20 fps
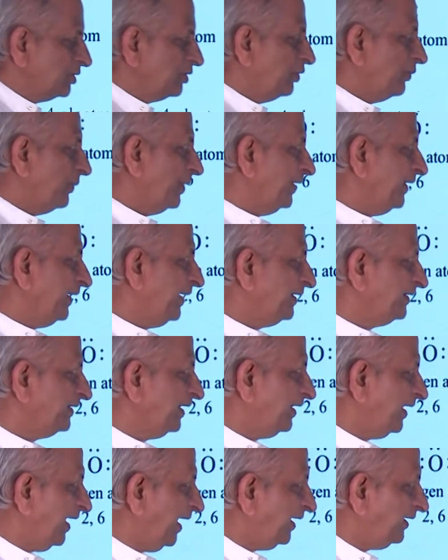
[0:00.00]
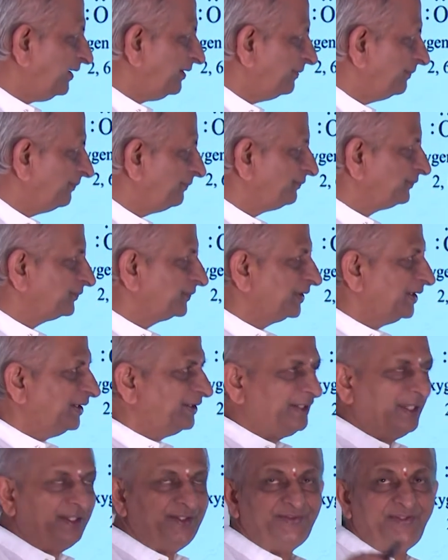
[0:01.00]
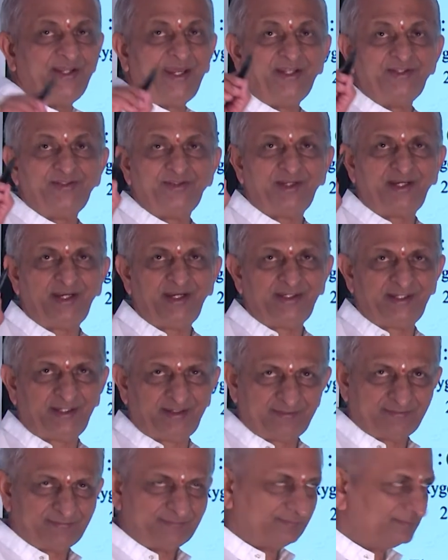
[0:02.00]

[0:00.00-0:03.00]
Why it is like that? It is unsaturated.